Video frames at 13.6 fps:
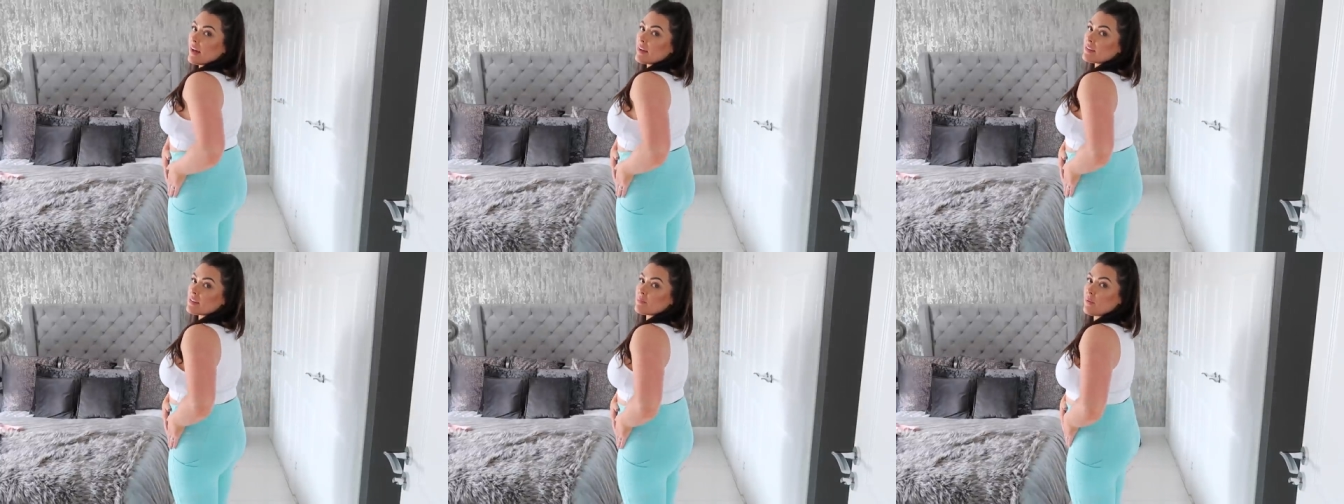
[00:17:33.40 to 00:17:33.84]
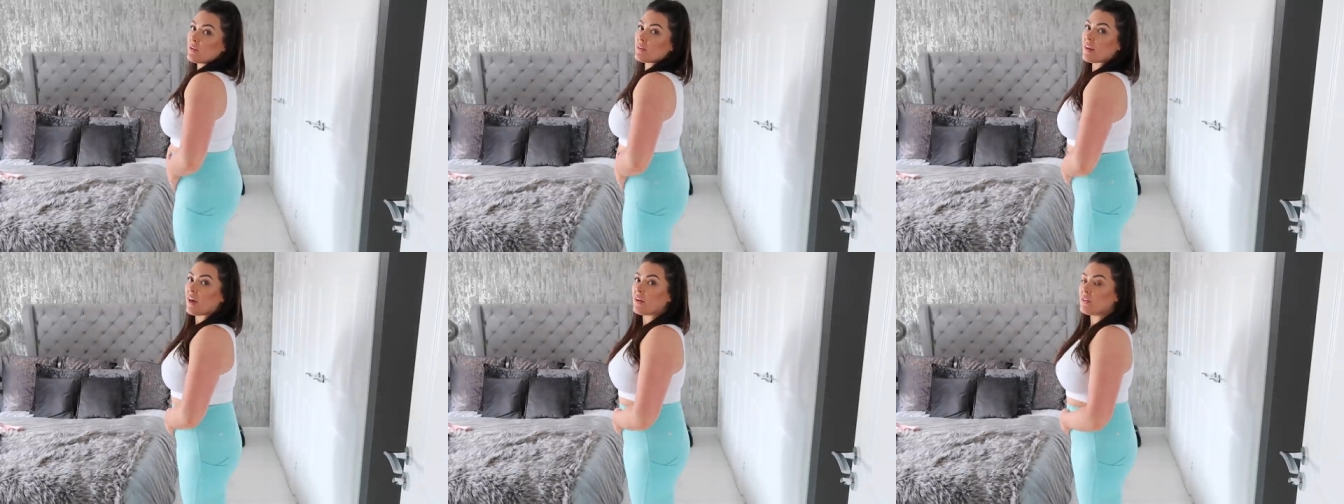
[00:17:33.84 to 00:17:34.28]
and
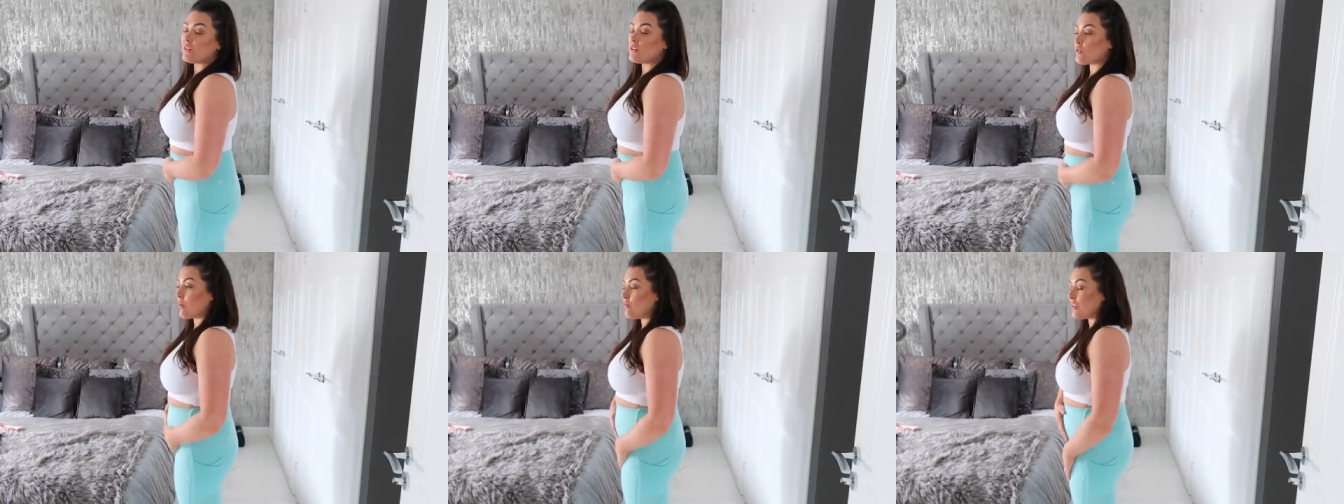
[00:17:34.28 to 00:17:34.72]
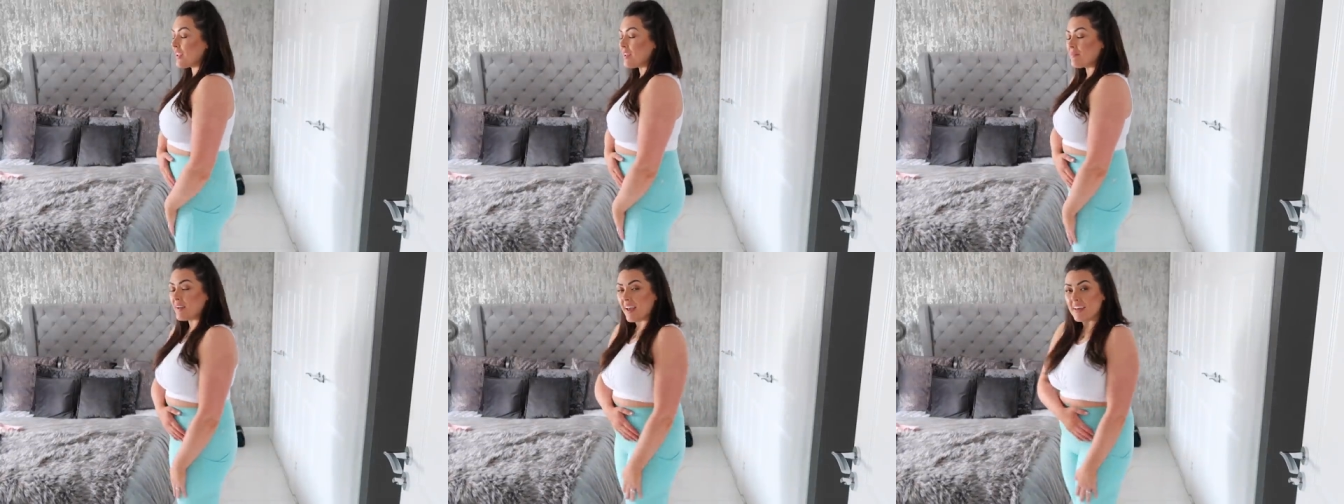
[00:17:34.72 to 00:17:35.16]
smooth it out. So I'm really
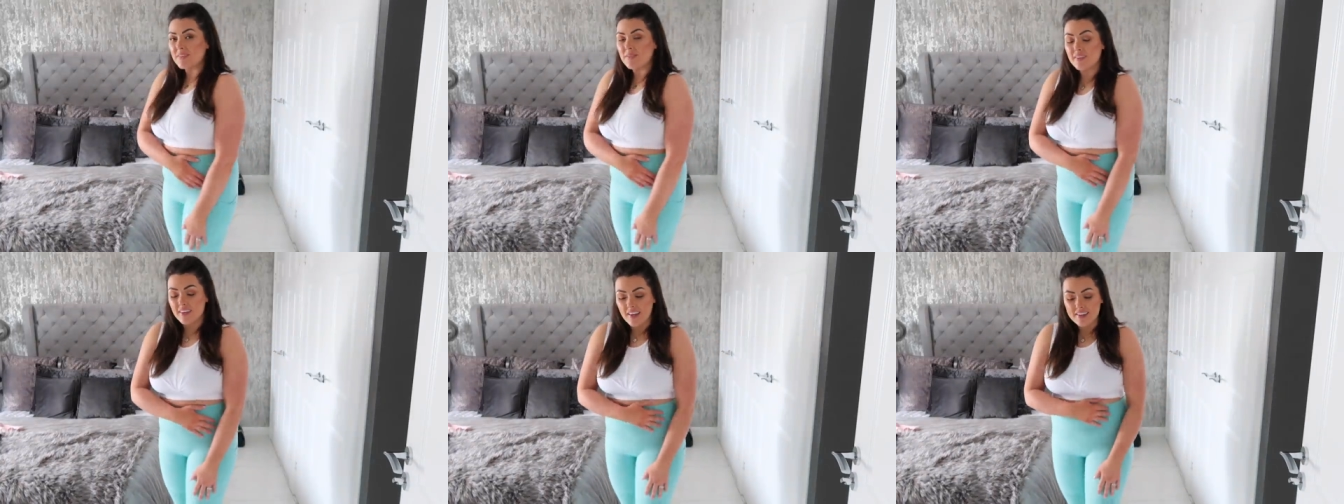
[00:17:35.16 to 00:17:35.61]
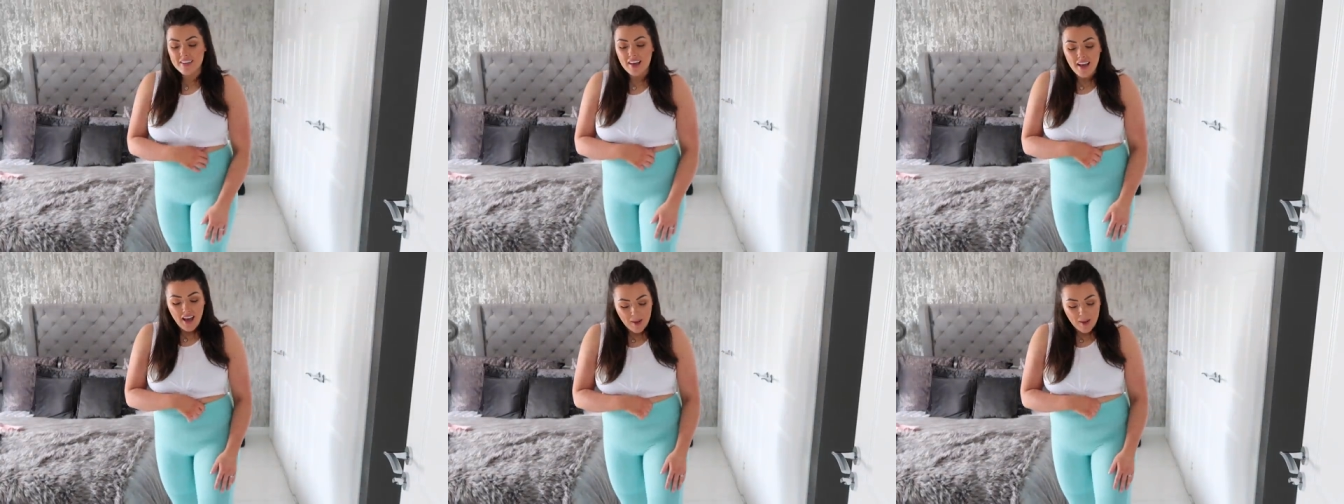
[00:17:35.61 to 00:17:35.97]
impressed with these.